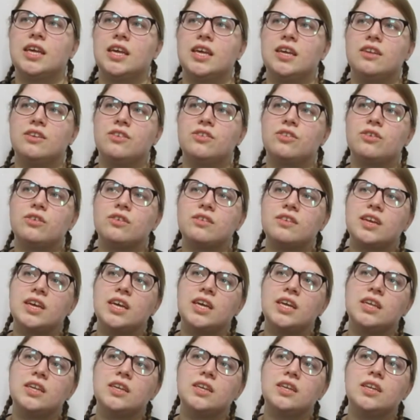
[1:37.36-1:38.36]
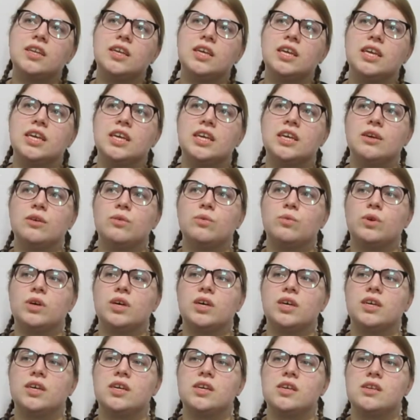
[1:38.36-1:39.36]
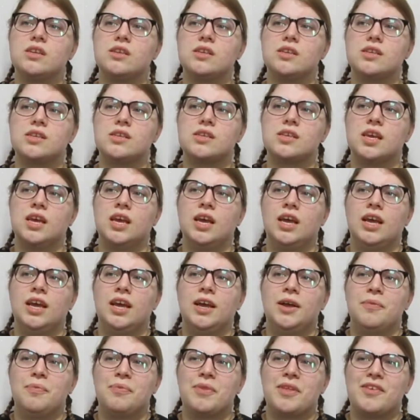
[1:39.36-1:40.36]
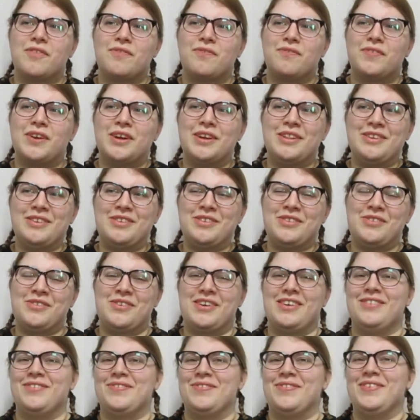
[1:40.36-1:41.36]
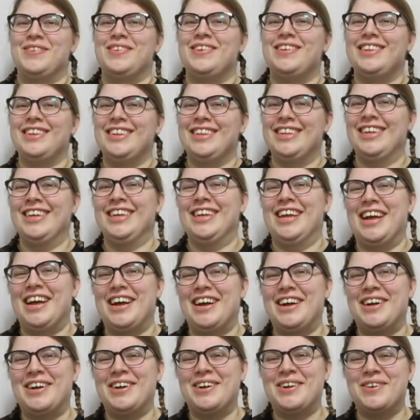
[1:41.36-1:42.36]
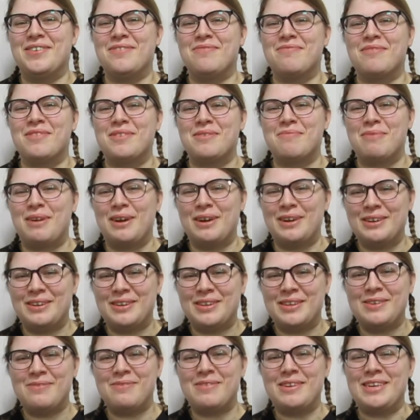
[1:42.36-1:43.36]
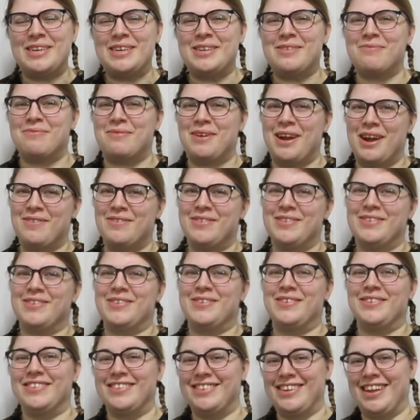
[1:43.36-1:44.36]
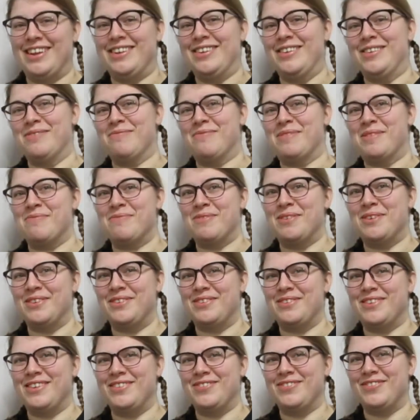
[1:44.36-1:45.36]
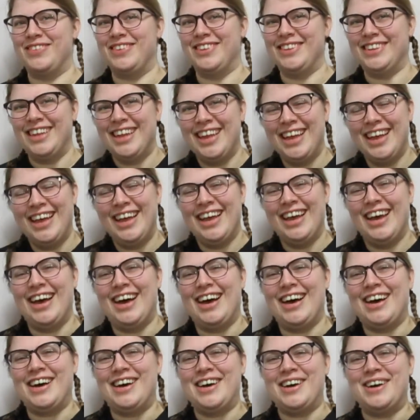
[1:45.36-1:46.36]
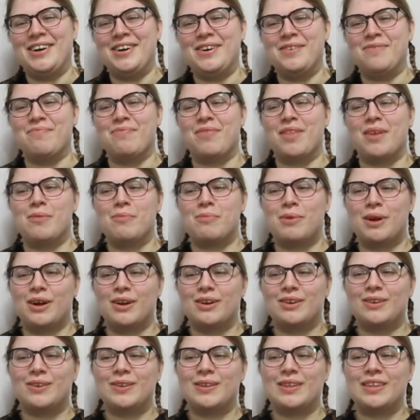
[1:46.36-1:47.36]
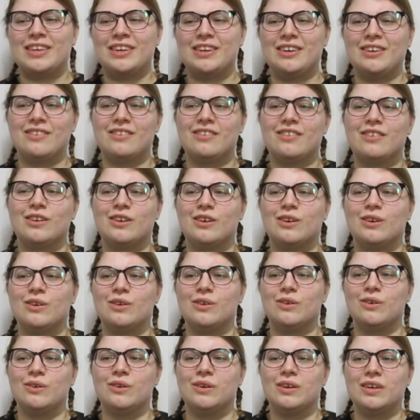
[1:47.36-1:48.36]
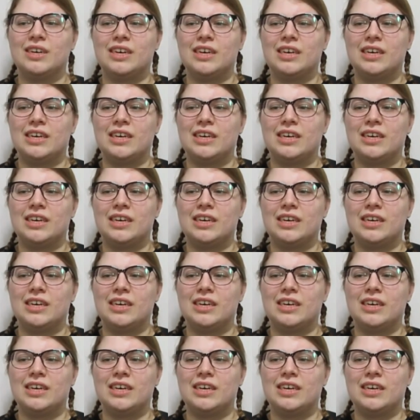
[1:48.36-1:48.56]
In Dongtan, it was fairly stressful, partially because private schools tend to be more stressful. Partially also,